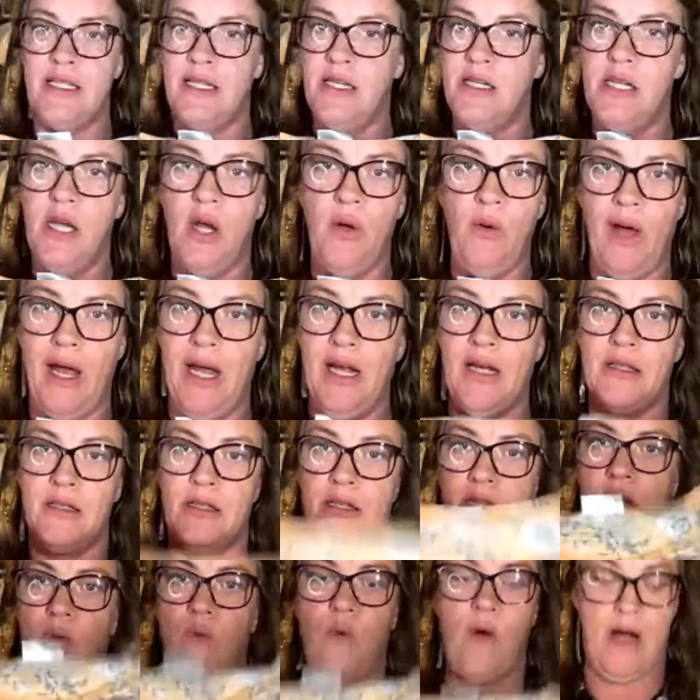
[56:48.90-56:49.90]
to 2X
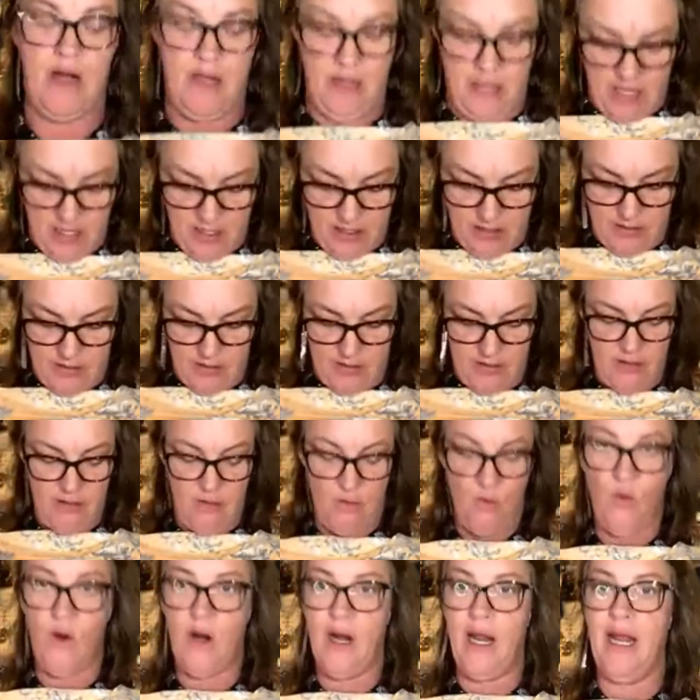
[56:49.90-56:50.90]
could wear this.
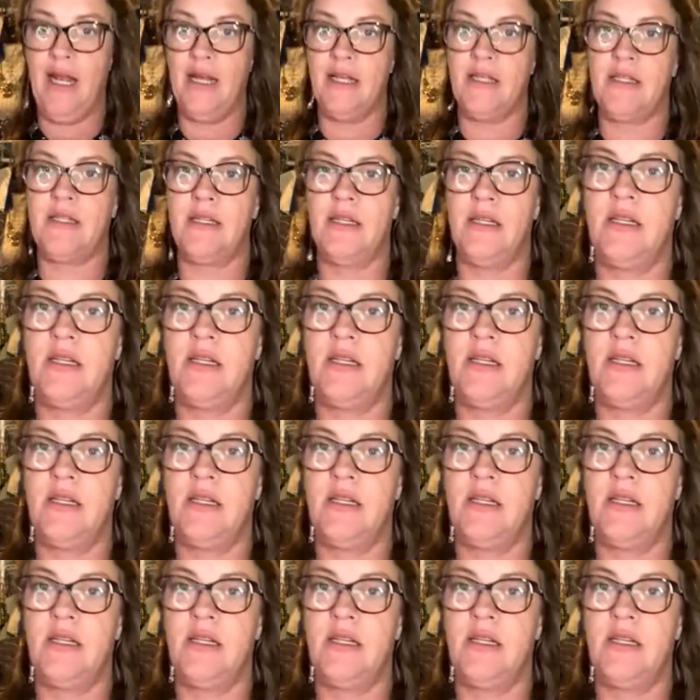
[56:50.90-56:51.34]
1X to